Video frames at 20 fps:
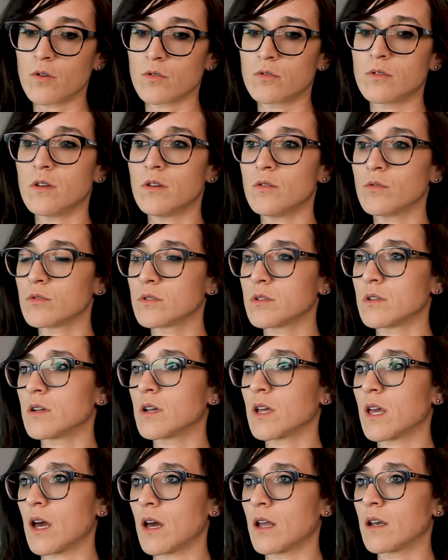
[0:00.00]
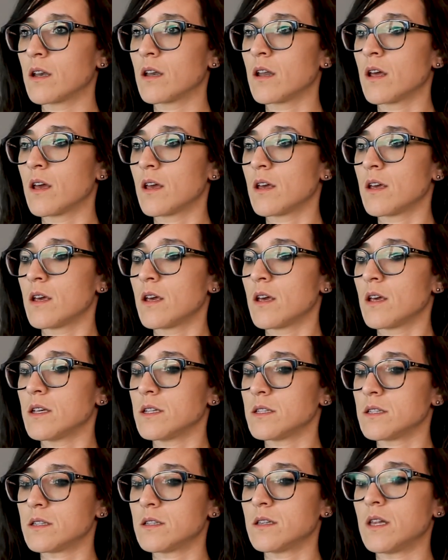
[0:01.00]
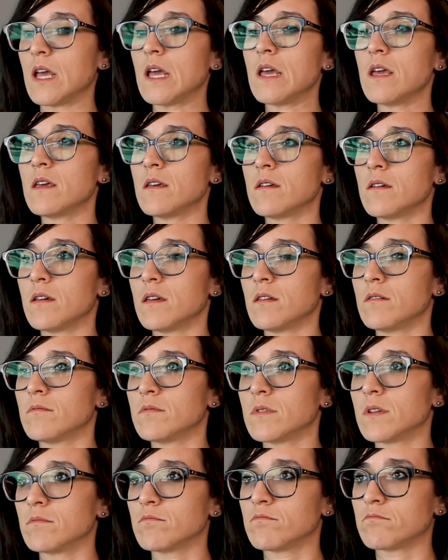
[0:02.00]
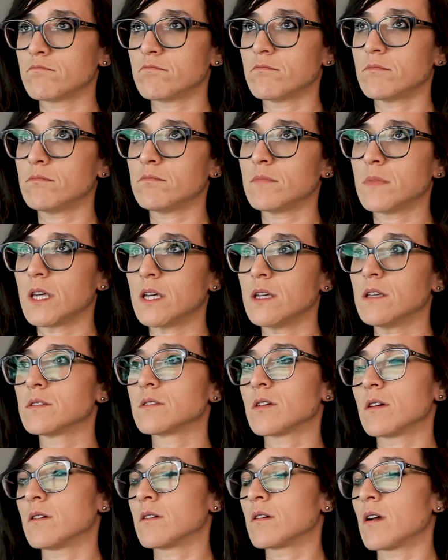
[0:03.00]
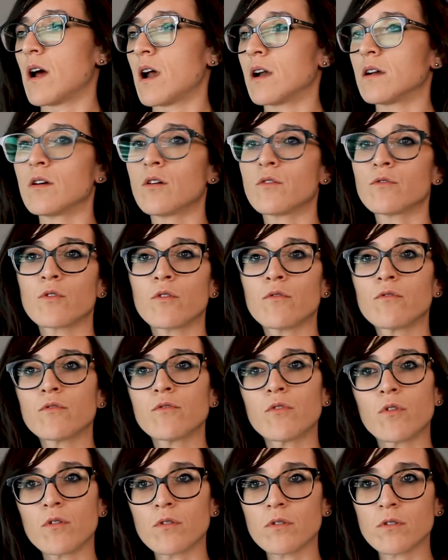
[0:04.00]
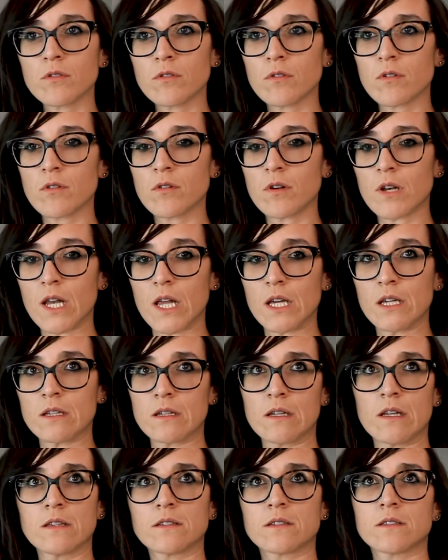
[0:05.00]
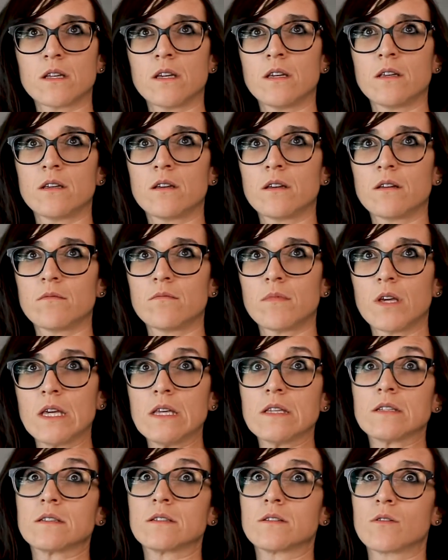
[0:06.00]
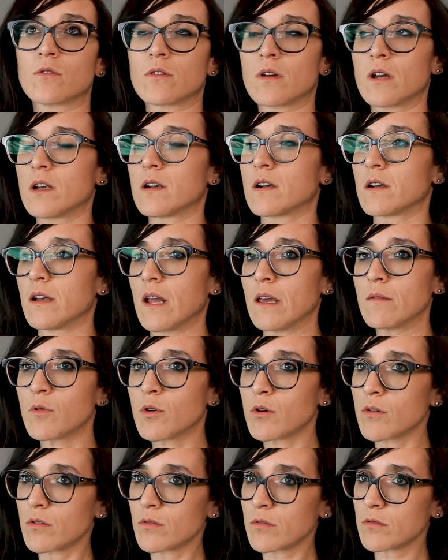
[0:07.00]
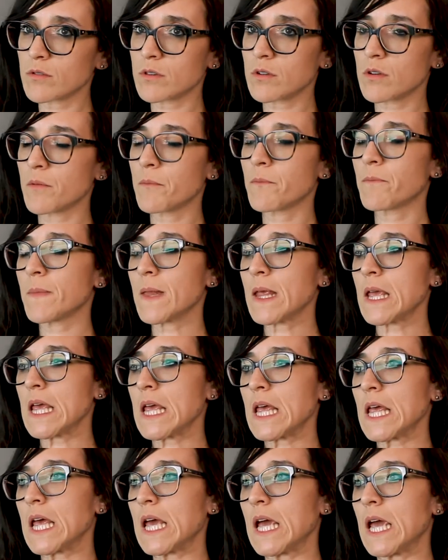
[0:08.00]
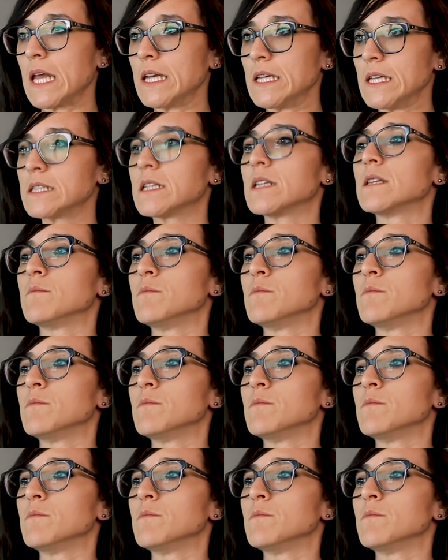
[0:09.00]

The user can stay in his/her area of comfort, like let's say his or her neighborhood, and listen to